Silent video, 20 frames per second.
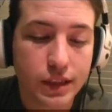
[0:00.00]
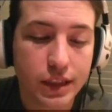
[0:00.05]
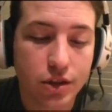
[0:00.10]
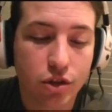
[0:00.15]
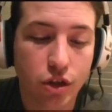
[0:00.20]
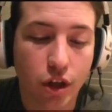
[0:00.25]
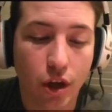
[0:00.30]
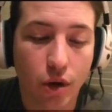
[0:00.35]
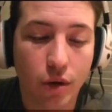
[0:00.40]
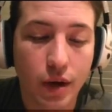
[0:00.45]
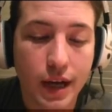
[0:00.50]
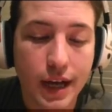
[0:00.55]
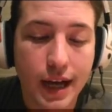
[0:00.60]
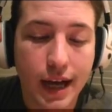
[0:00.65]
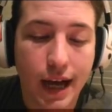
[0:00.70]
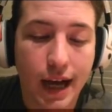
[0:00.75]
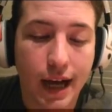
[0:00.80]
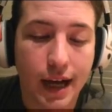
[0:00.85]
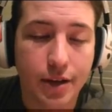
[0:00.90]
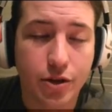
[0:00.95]
So
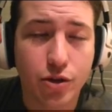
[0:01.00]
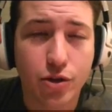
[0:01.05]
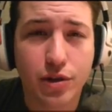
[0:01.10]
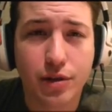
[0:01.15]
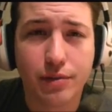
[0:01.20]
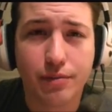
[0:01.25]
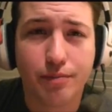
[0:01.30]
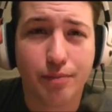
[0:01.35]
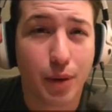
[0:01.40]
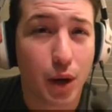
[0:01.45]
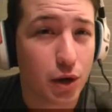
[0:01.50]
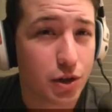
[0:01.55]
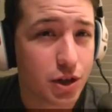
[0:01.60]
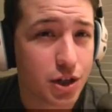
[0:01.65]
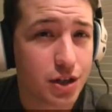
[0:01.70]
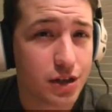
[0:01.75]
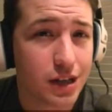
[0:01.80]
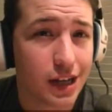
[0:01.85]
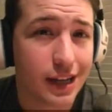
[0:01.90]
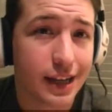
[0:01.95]
you can
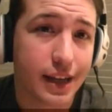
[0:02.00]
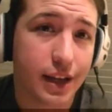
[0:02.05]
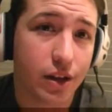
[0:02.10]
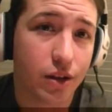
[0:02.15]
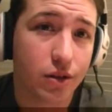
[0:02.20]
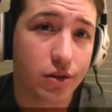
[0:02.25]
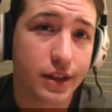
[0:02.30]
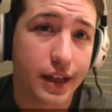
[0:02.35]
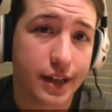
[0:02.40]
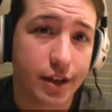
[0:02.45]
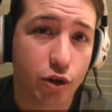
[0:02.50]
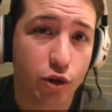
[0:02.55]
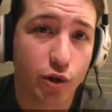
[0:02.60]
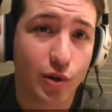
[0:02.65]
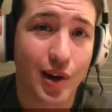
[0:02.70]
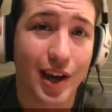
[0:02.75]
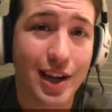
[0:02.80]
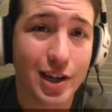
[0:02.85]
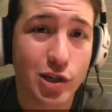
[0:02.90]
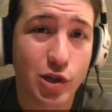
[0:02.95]
purchase a guild and
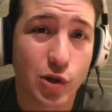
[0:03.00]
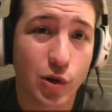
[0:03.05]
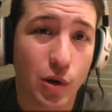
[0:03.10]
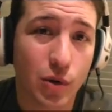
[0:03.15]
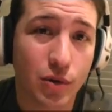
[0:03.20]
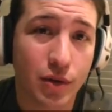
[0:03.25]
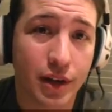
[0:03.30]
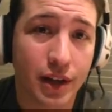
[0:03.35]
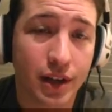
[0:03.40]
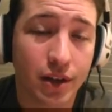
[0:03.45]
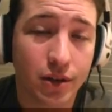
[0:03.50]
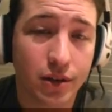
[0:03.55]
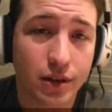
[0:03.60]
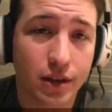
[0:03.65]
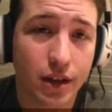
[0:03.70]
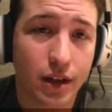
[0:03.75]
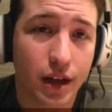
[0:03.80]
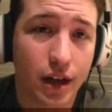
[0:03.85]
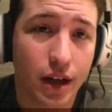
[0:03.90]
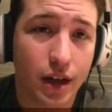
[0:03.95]
create your own
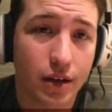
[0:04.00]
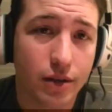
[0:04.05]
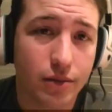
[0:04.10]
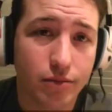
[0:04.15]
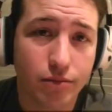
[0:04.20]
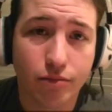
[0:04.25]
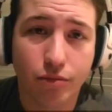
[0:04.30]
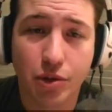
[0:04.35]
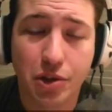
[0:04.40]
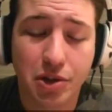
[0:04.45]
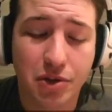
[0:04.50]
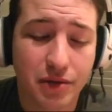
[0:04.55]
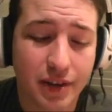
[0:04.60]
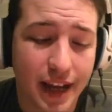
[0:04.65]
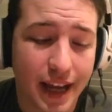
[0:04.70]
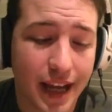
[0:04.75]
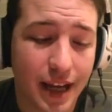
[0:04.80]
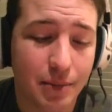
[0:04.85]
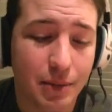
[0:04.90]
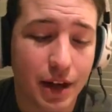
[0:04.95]
guild with your
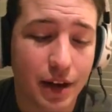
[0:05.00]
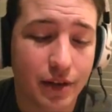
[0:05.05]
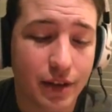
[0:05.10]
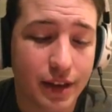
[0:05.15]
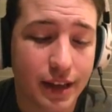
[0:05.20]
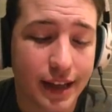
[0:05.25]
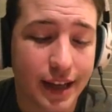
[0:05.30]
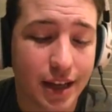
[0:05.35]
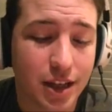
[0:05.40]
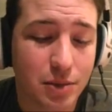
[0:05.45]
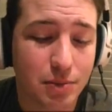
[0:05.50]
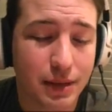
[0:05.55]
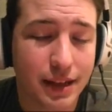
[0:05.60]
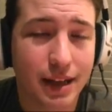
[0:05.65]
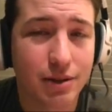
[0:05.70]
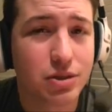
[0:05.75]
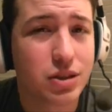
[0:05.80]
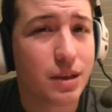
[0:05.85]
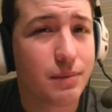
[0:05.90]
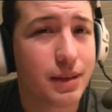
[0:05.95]
name and everything else. But
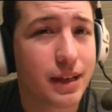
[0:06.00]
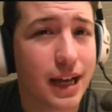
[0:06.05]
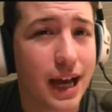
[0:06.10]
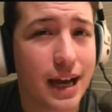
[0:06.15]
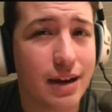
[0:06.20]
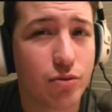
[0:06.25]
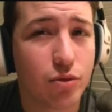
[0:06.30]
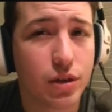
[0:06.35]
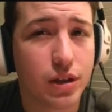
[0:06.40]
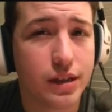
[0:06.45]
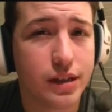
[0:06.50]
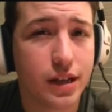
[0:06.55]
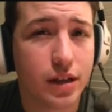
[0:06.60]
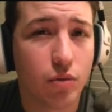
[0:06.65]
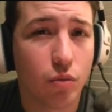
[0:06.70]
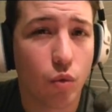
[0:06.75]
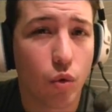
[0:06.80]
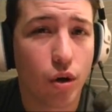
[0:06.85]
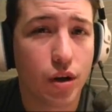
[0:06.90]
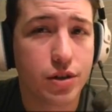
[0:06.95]
that was something I really
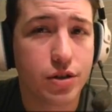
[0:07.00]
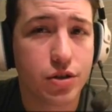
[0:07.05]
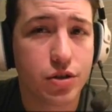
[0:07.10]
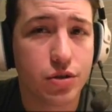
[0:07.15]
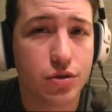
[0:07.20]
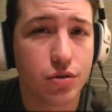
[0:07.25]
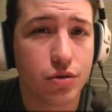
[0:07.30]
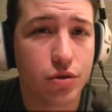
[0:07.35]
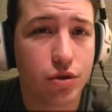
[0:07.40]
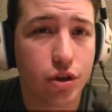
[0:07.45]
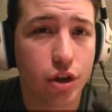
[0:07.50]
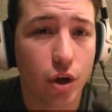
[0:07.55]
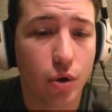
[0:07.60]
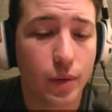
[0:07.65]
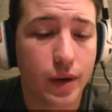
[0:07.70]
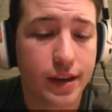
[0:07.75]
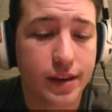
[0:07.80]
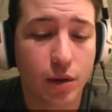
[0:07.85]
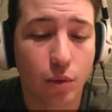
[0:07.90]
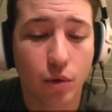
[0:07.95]
didn't want to go
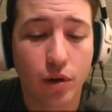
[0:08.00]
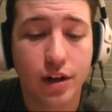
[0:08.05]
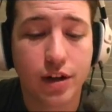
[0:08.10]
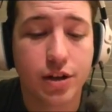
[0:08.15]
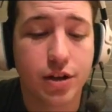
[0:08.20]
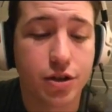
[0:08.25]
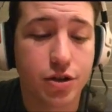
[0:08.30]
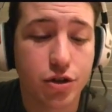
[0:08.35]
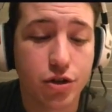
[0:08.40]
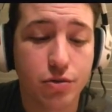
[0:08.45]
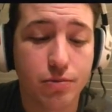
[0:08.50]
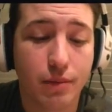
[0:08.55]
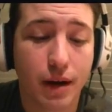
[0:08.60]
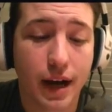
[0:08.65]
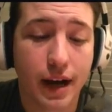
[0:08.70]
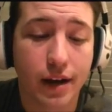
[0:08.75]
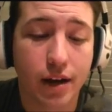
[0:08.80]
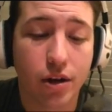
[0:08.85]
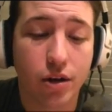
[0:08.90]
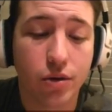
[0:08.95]
with. I wanted to do
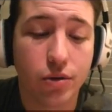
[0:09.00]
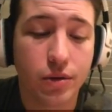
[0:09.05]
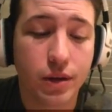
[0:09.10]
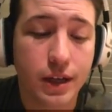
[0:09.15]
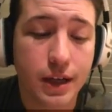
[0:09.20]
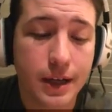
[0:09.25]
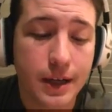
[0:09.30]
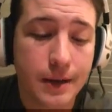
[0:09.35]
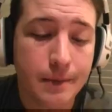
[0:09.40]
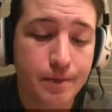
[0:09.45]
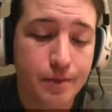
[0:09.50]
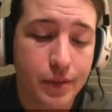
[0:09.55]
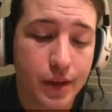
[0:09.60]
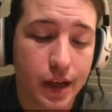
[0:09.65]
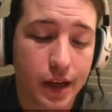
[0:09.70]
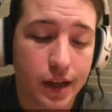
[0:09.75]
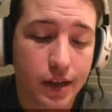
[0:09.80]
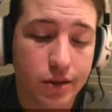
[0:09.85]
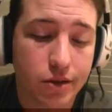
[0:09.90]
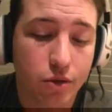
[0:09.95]
my own.
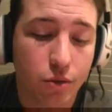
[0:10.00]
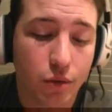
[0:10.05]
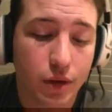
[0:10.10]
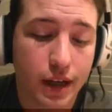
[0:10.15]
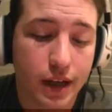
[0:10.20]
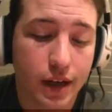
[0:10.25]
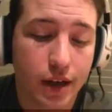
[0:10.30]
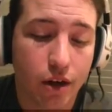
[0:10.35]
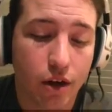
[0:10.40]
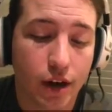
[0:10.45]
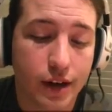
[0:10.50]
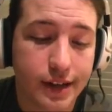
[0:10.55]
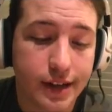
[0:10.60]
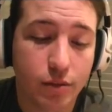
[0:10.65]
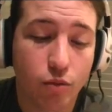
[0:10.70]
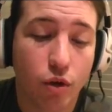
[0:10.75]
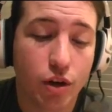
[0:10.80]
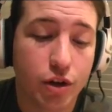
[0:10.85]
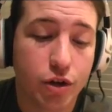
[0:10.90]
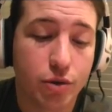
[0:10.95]
I
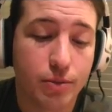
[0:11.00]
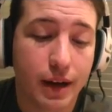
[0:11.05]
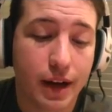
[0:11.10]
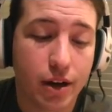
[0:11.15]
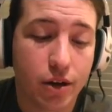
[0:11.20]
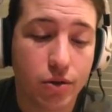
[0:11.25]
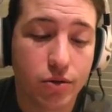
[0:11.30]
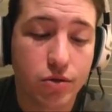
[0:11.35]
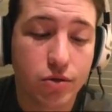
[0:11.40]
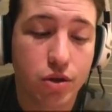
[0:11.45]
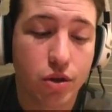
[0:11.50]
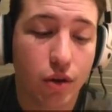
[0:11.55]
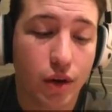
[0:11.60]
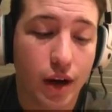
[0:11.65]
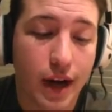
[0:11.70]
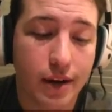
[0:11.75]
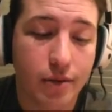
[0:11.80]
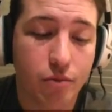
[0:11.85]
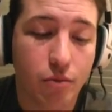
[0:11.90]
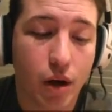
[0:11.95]
didn't want to do my own, so
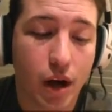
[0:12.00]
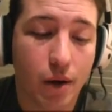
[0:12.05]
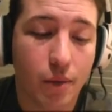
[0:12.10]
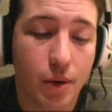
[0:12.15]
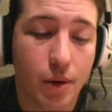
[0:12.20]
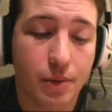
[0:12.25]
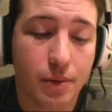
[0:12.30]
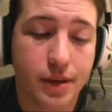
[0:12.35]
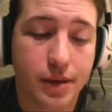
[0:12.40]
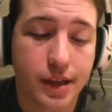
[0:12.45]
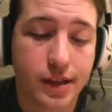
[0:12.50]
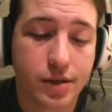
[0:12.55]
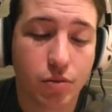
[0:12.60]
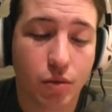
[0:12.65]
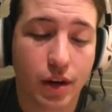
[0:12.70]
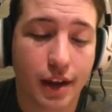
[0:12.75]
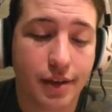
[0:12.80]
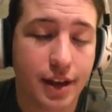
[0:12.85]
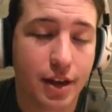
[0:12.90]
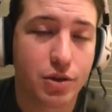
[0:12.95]
I went with this
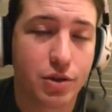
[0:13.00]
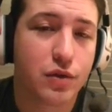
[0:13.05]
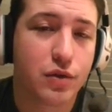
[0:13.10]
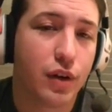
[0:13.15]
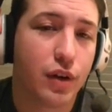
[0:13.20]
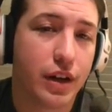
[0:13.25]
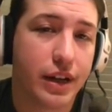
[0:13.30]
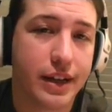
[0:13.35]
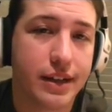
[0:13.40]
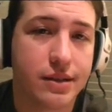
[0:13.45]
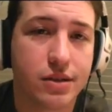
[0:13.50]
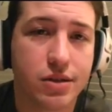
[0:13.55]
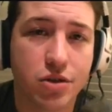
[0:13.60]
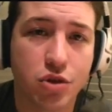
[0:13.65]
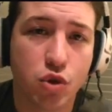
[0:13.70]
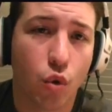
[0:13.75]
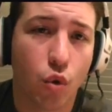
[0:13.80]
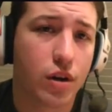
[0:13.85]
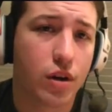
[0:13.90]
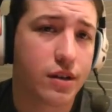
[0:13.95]
one. I thought it was funny. It's
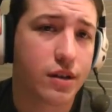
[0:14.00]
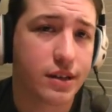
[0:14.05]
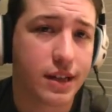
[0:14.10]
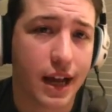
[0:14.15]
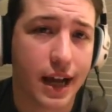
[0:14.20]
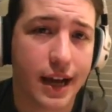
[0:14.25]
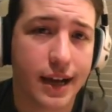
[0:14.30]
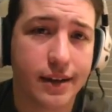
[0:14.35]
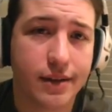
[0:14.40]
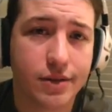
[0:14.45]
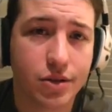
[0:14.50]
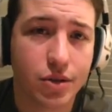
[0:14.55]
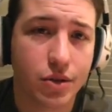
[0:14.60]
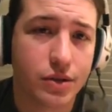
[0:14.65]
Dork Side, so